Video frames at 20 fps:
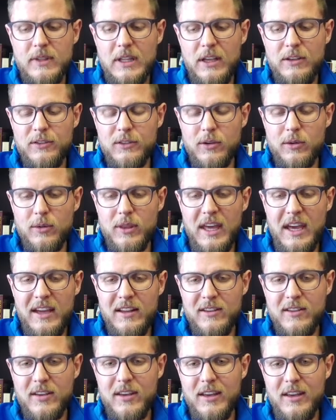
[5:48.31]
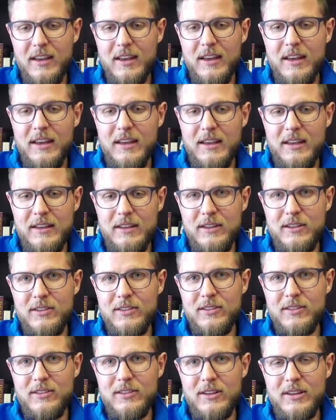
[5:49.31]
So that
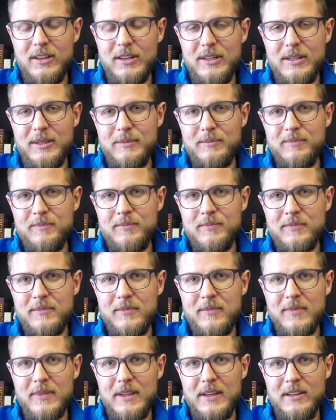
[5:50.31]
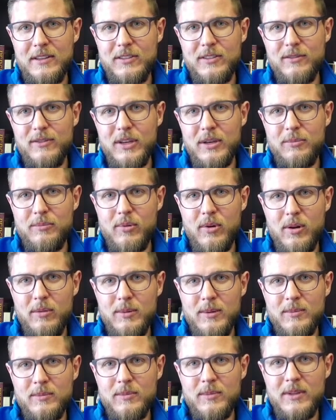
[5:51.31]
is a severe
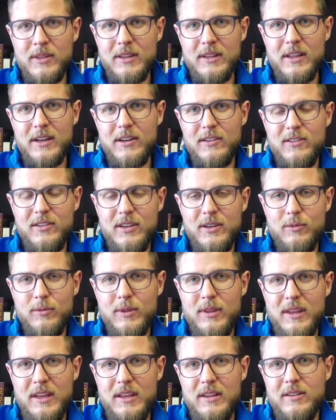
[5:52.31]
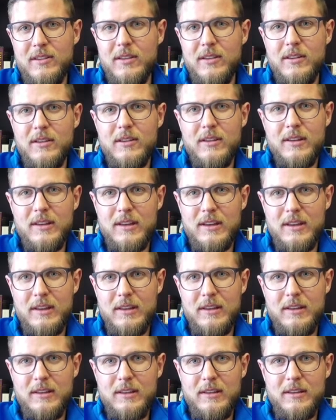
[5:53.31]
problem that I see with that
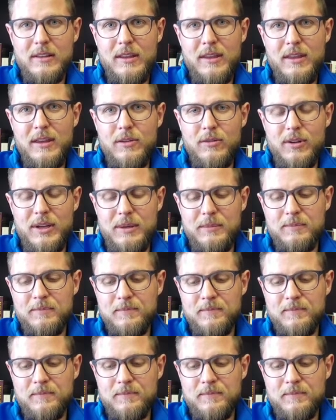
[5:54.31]
theory.